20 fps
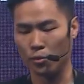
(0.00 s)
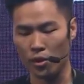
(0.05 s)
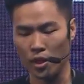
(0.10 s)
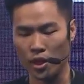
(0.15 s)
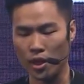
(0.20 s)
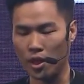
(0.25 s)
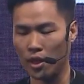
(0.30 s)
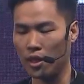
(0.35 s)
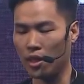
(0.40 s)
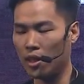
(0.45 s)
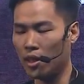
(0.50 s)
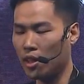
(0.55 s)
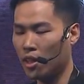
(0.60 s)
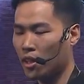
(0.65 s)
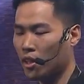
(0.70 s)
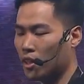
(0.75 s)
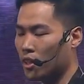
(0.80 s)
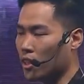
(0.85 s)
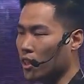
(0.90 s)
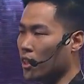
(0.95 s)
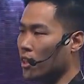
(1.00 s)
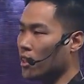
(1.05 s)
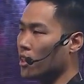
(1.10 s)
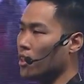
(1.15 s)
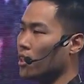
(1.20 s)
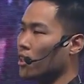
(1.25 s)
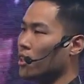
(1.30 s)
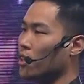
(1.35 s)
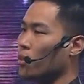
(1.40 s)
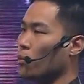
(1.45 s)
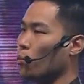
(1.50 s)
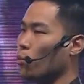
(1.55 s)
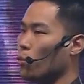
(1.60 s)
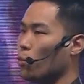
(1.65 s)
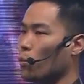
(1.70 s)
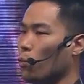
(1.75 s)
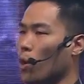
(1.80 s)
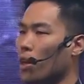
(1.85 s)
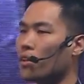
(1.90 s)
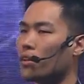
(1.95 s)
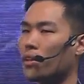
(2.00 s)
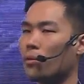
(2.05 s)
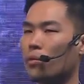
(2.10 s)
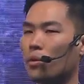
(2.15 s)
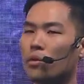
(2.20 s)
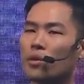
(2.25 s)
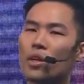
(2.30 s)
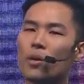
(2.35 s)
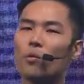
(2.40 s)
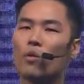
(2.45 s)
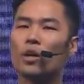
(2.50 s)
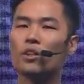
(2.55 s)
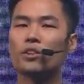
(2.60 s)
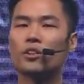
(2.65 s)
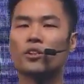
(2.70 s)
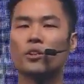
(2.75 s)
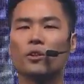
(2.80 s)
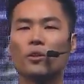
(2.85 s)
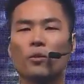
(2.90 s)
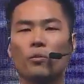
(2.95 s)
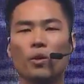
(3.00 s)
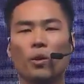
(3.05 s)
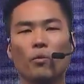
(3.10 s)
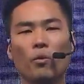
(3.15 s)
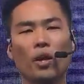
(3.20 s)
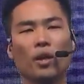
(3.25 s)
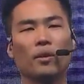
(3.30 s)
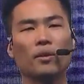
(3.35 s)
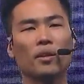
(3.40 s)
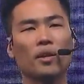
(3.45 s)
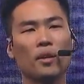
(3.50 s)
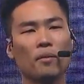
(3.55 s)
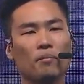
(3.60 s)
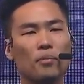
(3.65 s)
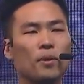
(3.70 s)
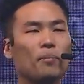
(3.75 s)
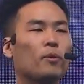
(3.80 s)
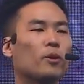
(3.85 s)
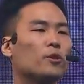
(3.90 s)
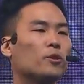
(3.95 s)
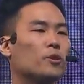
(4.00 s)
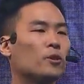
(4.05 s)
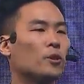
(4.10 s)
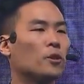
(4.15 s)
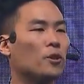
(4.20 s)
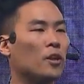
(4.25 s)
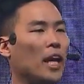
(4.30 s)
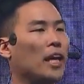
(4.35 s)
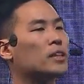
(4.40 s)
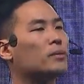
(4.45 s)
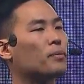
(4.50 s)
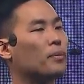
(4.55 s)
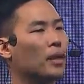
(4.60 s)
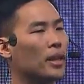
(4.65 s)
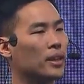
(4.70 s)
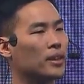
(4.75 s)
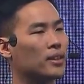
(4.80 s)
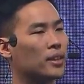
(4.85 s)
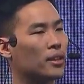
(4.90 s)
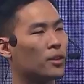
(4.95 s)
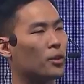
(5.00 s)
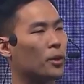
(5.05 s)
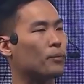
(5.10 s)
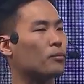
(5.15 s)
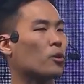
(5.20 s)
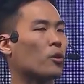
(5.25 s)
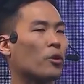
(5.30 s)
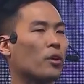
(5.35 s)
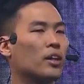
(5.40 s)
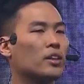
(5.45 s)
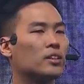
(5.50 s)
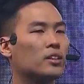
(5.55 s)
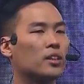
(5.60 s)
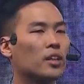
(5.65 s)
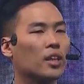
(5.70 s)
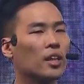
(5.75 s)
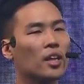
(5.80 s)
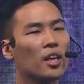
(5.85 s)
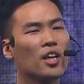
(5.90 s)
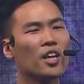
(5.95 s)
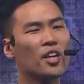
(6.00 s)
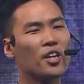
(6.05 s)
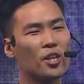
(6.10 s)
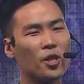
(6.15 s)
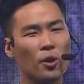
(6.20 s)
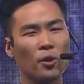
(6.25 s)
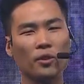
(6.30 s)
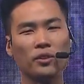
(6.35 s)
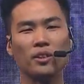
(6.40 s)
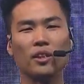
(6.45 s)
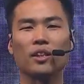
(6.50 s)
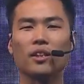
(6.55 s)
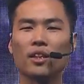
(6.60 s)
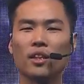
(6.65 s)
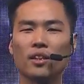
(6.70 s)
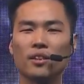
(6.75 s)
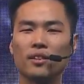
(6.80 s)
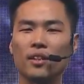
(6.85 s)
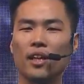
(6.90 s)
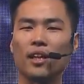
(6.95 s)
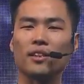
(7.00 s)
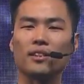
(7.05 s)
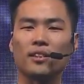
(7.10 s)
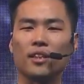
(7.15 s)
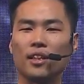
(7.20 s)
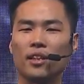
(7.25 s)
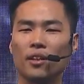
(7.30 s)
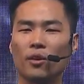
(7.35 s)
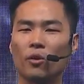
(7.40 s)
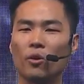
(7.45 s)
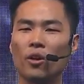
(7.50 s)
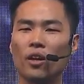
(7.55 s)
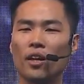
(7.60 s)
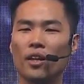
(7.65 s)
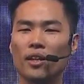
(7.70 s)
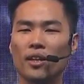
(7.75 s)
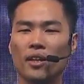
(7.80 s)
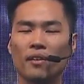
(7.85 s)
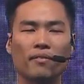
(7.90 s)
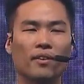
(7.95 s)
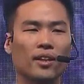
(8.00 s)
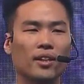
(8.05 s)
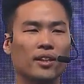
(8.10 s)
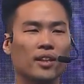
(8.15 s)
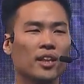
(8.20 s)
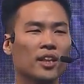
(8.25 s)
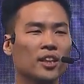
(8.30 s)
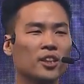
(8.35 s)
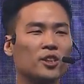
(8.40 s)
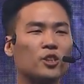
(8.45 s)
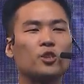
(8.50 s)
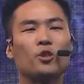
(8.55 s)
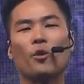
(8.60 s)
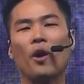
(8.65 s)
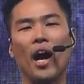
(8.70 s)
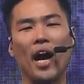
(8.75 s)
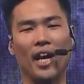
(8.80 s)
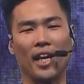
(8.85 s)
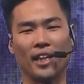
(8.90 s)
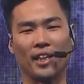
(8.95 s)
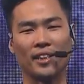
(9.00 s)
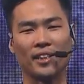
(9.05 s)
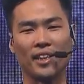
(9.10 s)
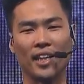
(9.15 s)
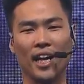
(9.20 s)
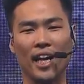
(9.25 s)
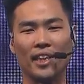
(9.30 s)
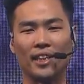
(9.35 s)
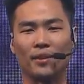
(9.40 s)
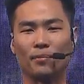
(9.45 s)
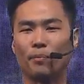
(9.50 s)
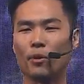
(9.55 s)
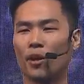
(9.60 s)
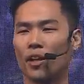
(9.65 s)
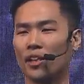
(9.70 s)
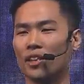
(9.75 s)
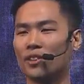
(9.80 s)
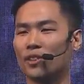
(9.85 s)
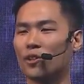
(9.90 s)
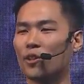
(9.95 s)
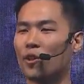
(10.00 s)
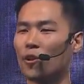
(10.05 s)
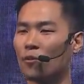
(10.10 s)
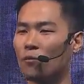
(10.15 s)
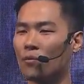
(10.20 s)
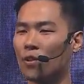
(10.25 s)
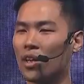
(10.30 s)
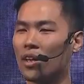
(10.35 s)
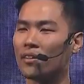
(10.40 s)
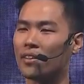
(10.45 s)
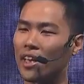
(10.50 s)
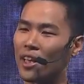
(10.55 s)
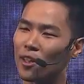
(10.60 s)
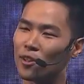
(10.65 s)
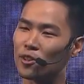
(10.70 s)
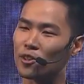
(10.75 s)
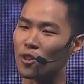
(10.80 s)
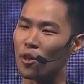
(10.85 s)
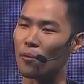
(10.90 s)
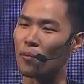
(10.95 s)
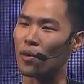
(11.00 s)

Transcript: really, the one thing we really want to do, we want people to experience cryptocurrency, use it, test it, or even try it at the point. So thank you so